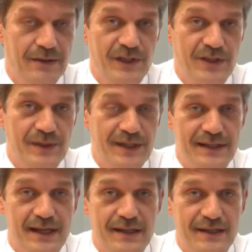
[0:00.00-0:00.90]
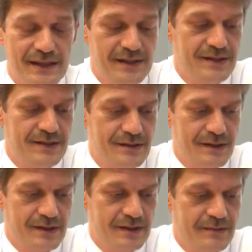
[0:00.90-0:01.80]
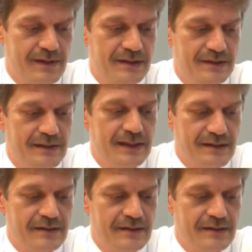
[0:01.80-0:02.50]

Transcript: which means nothing else um, than the,